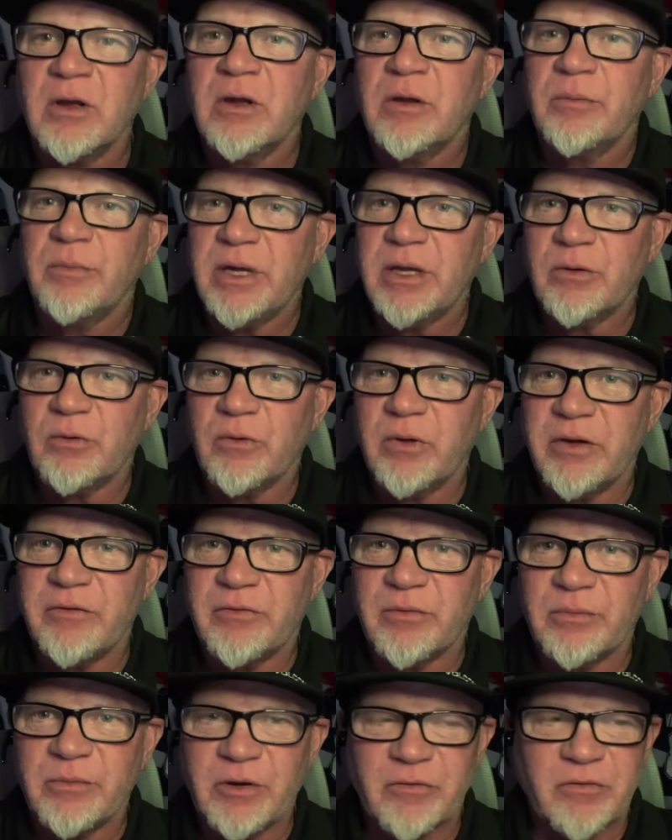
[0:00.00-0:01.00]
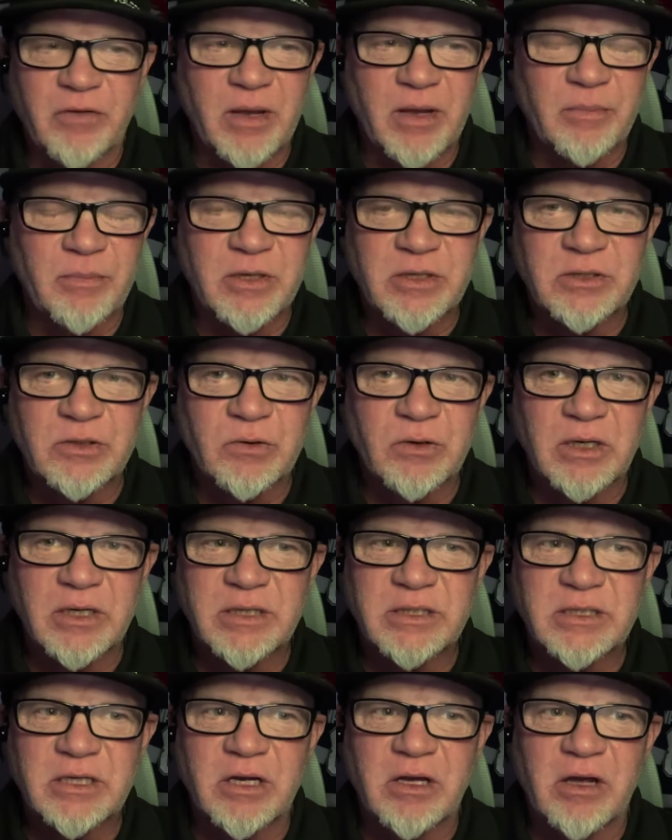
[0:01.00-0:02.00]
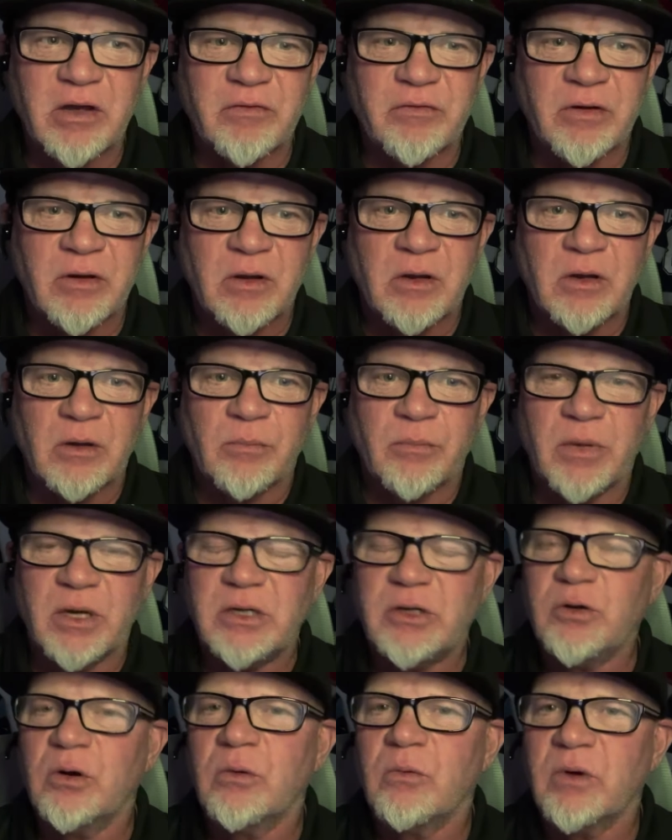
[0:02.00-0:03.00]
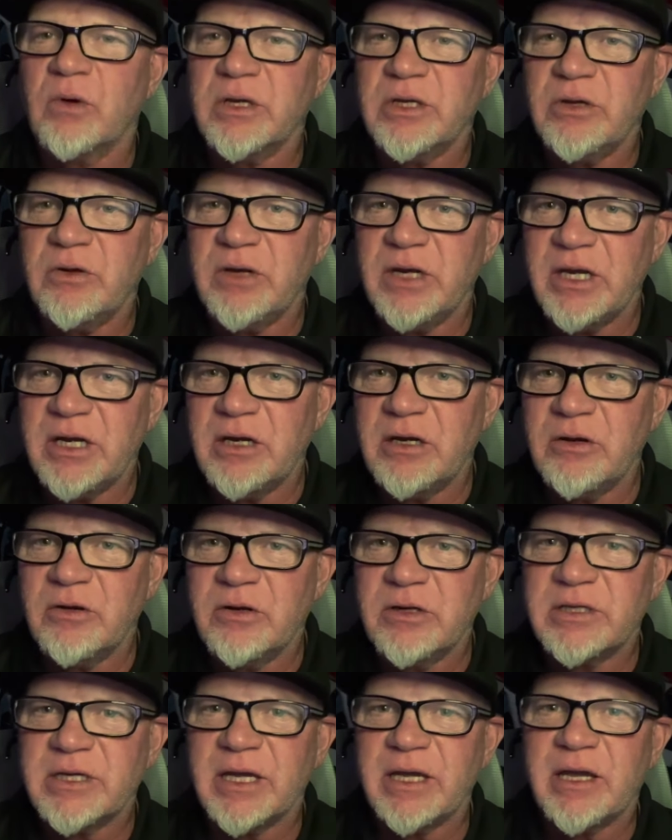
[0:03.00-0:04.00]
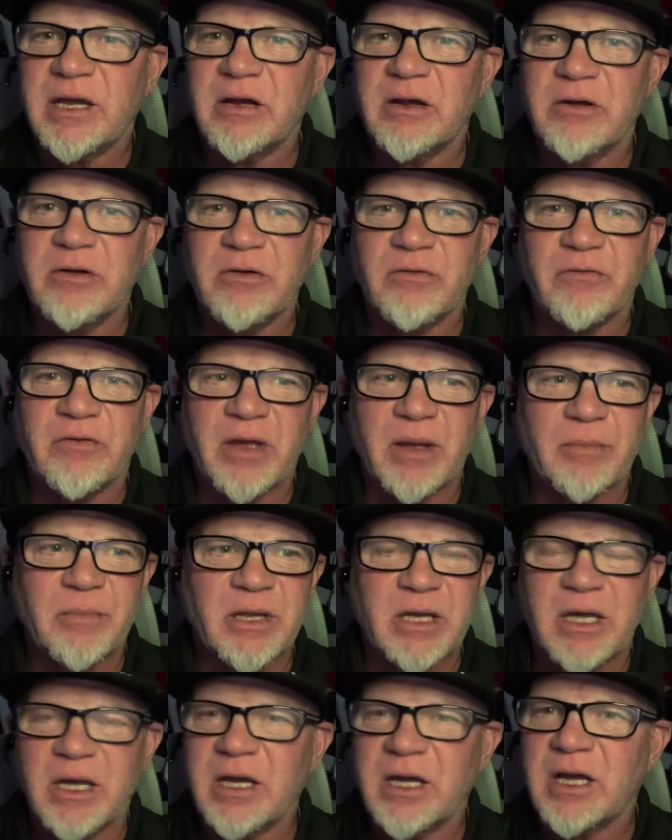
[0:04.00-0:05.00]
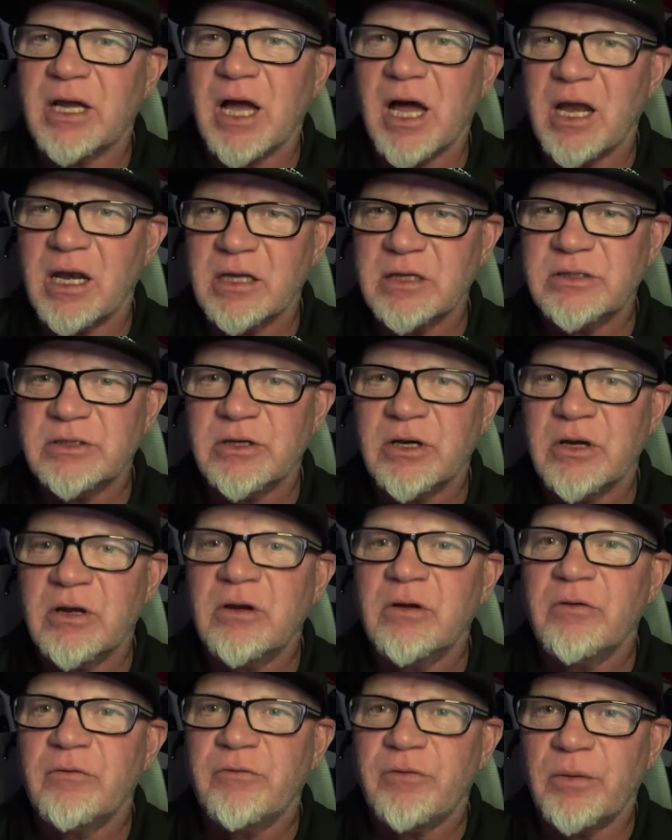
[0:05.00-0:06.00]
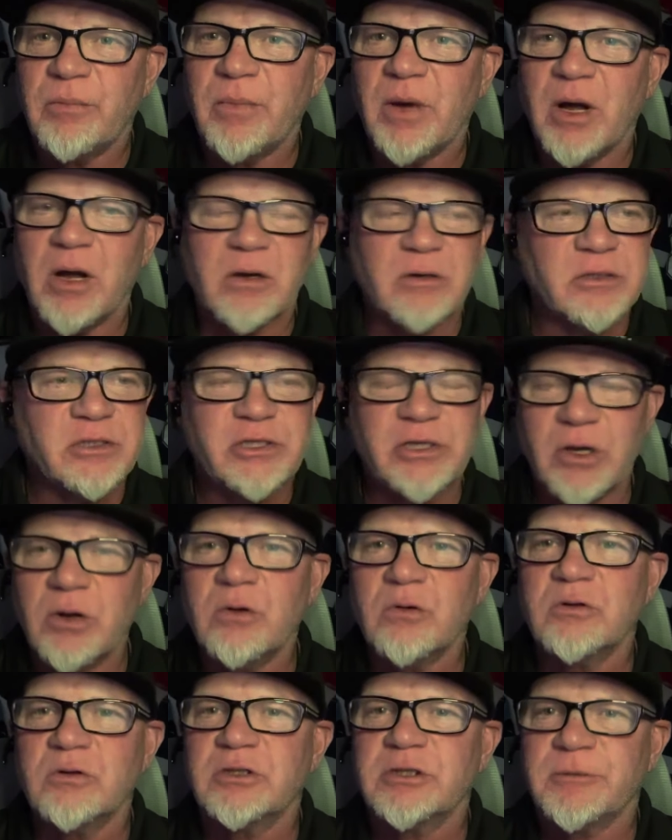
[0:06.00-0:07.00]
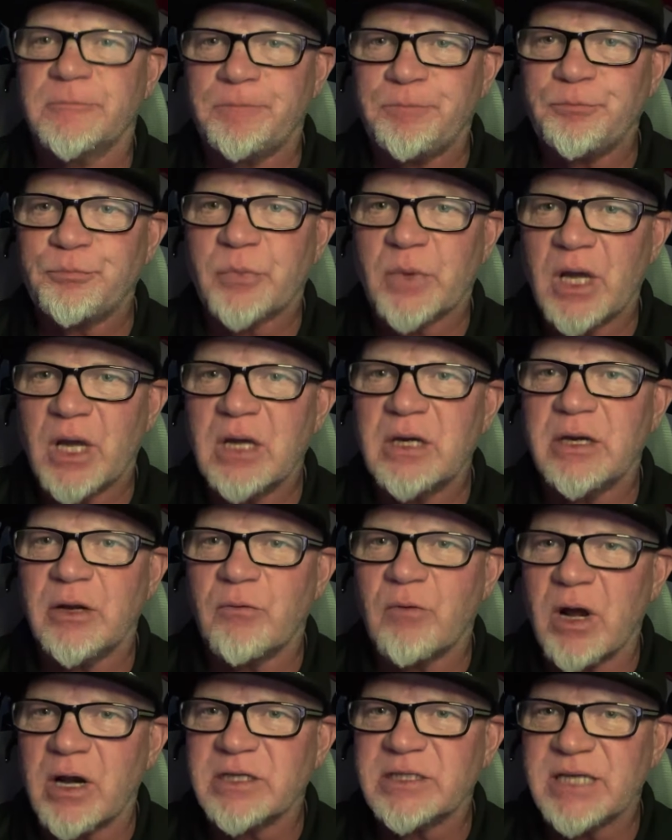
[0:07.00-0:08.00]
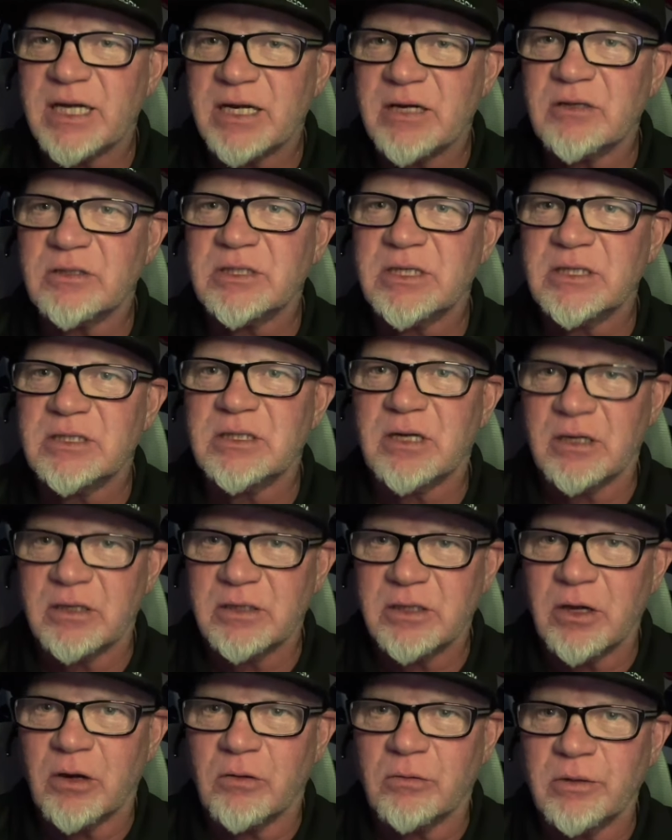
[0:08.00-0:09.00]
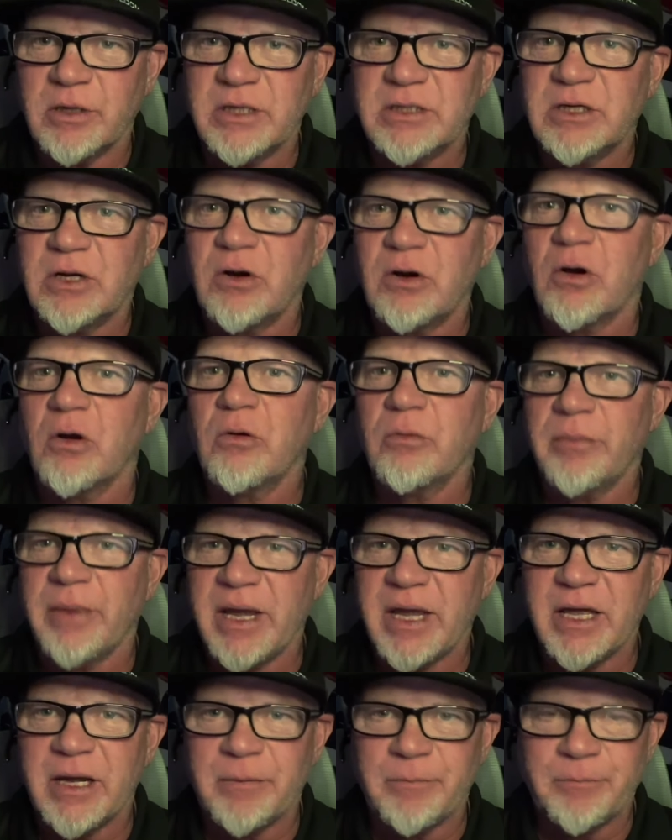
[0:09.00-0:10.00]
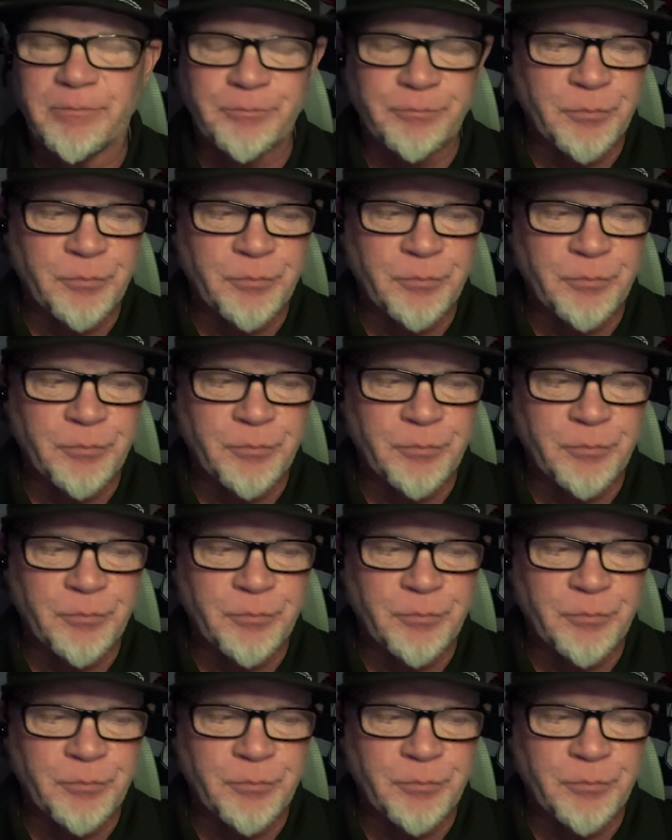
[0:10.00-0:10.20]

Being away from your family is really tough, but doing what you need to do to take care of your family in college, football, shows, that Rocket Sanders is an adult. He's a grown man.